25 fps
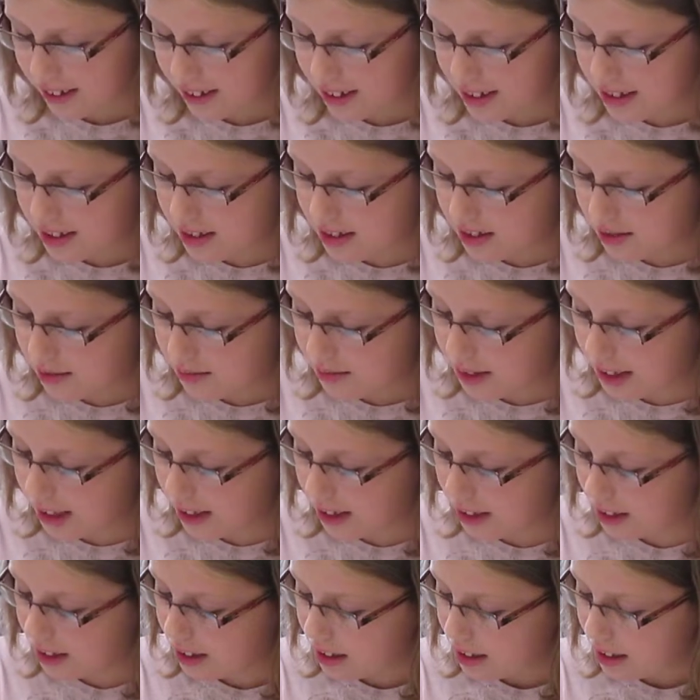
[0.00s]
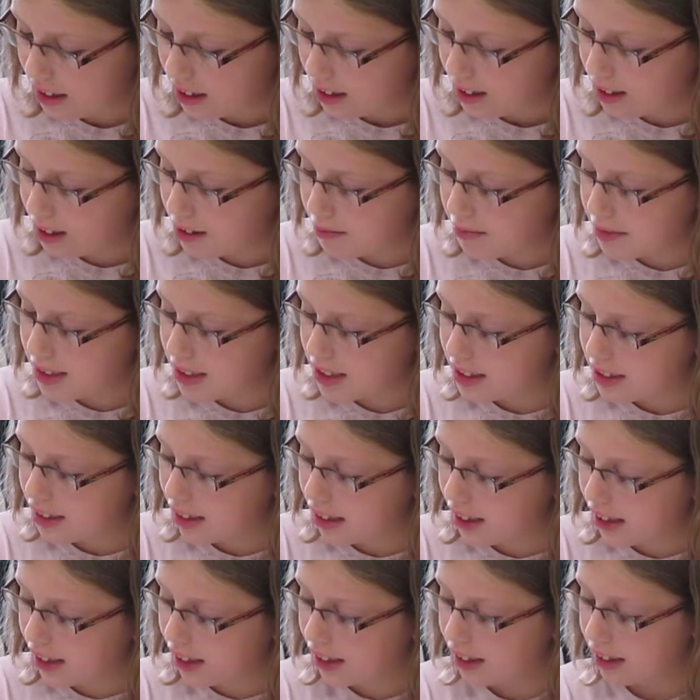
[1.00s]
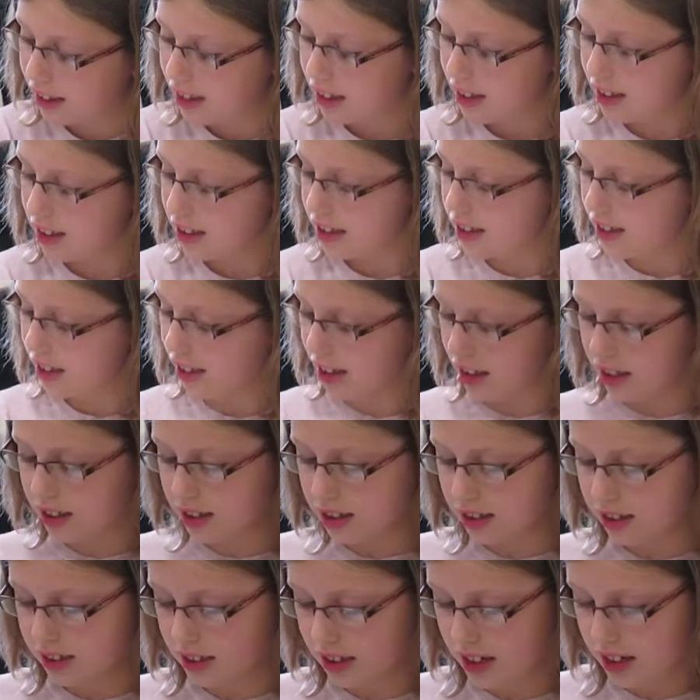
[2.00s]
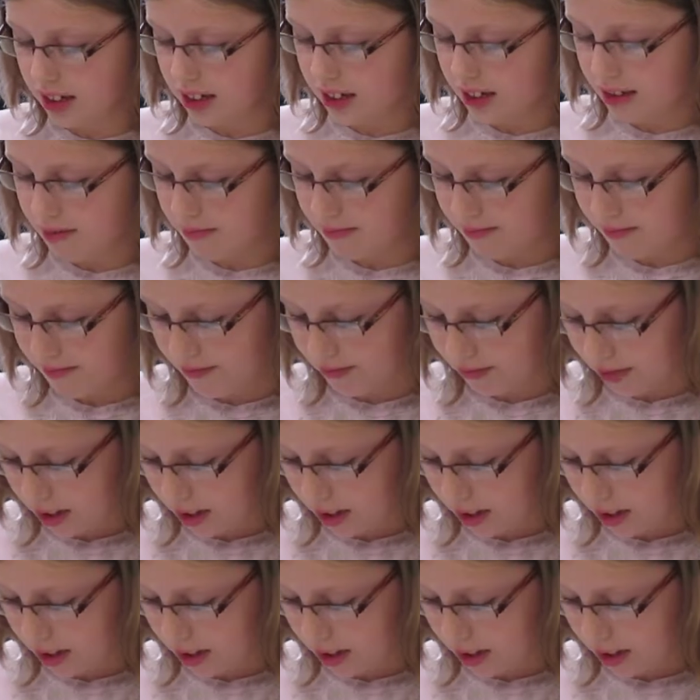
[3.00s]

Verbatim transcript: rings the bell. Come inside, it's lunchtime.